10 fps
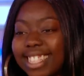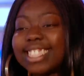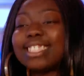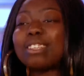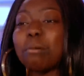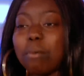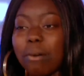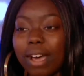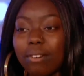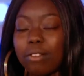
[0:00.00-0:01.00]
she's
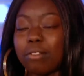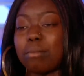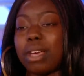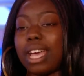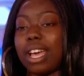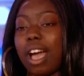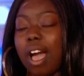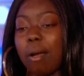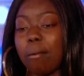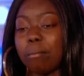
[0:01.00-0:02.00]
supportive of me.
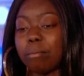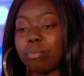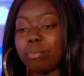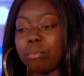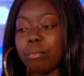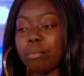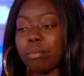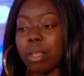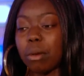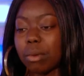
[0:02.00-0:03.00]
Um,
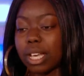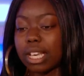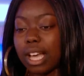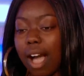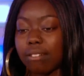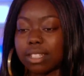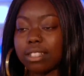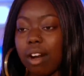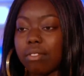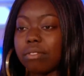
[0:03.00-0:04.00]
we have a
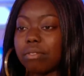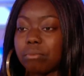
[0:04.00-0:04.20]
tough